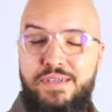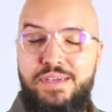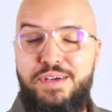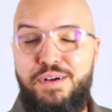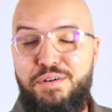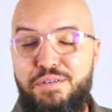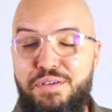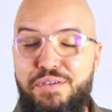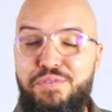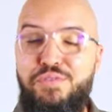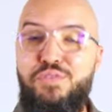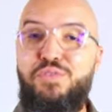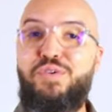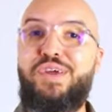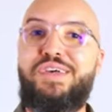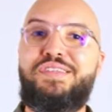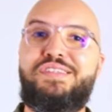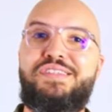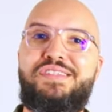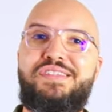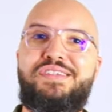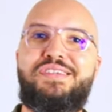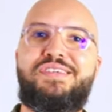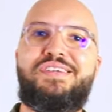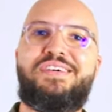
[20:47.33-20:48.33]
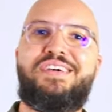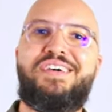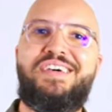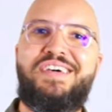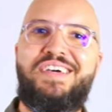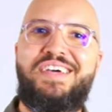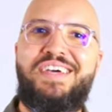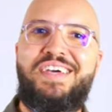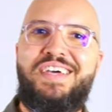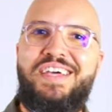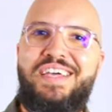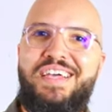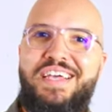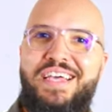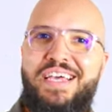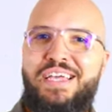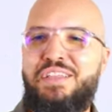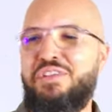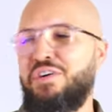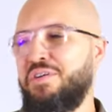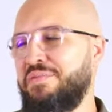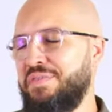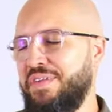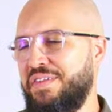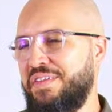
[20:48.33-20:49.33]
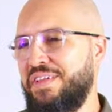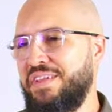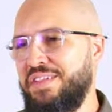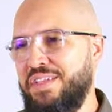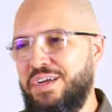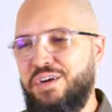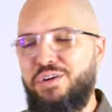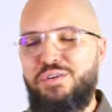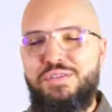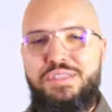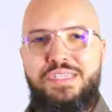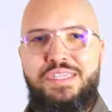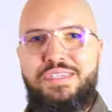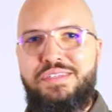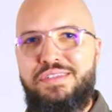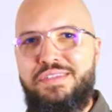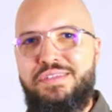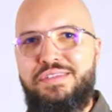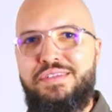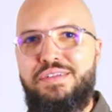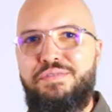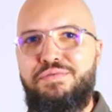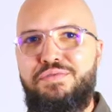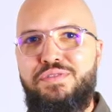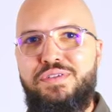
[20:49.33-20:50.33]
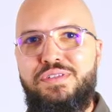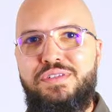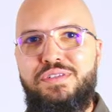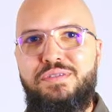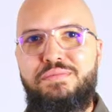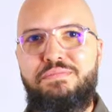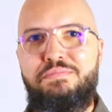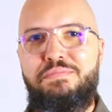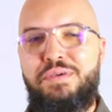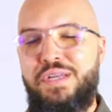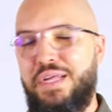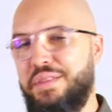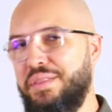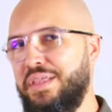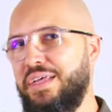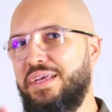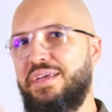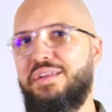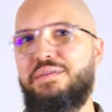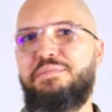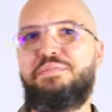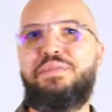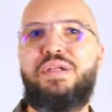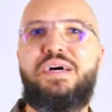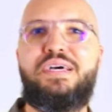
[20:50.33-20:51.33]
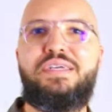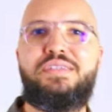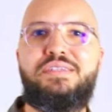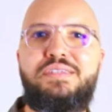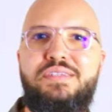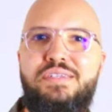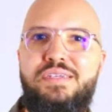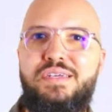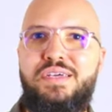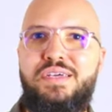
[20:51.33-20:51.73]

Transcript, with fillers: I'll give you rest. And obviously the context is different, but I think it applies.